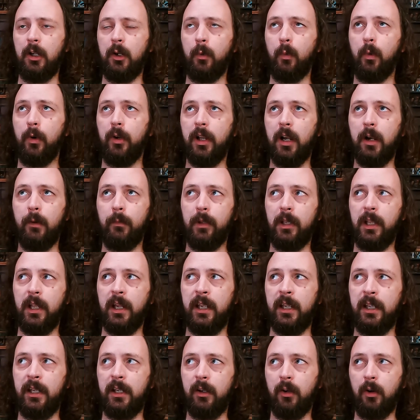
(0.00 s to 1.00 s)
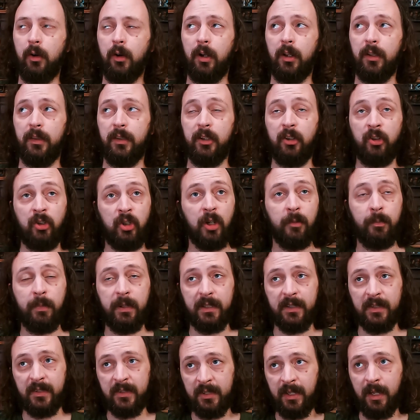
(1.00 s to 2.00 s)
We're not relying on the ship
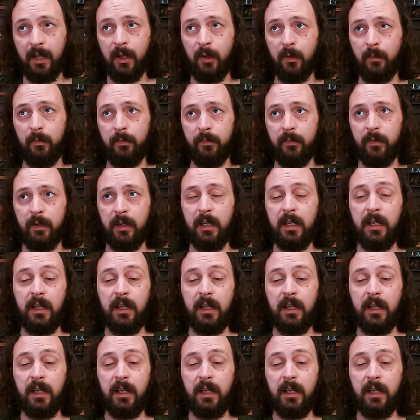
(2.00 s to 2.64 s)
itself.